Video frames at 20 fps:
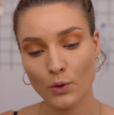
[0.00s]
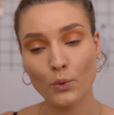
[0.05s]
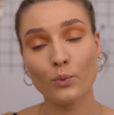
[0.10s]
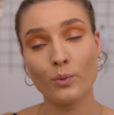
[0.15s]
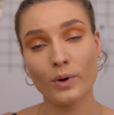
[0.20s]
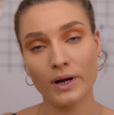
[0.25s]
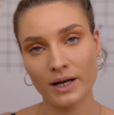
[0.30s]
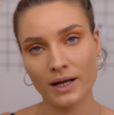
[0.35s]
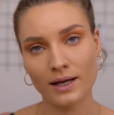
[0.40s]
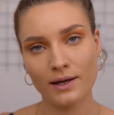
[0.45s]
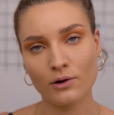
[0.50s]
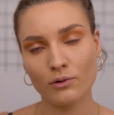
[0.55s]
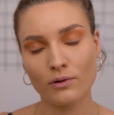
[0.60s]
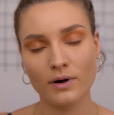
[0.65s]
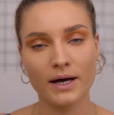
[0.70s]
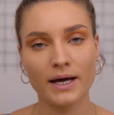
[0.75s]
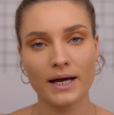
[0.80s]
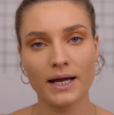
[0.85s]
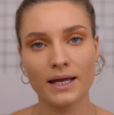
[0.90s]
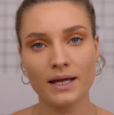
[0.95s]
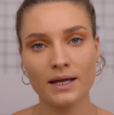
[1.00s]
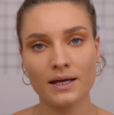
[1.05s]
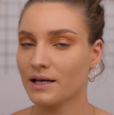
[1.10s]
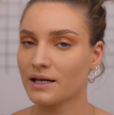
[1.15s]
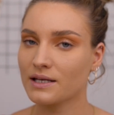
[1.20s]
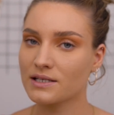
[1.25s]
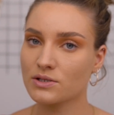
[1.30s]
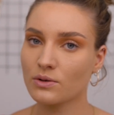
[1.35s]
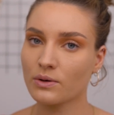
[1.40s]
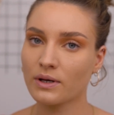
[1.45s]
when I cry,
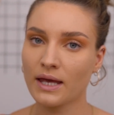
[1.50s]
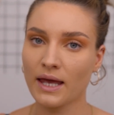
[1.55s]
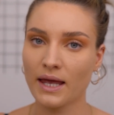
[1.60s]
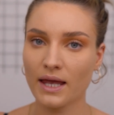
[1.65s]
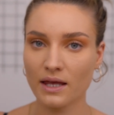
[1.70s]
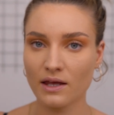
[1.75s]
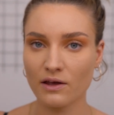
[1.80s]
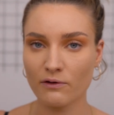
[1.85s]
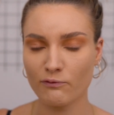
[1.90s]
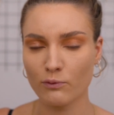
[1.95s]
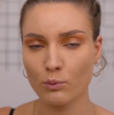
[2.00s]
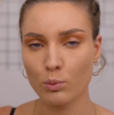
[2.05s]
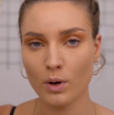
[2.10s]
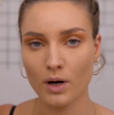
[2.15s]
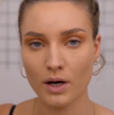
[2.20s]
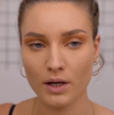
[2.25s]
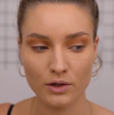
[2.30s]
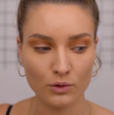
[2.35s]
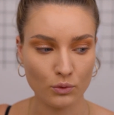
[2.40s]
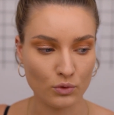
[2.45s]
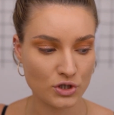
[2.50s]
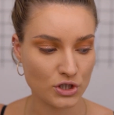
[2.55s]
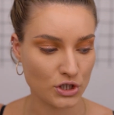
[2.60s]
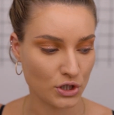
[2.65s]
it's okay if one or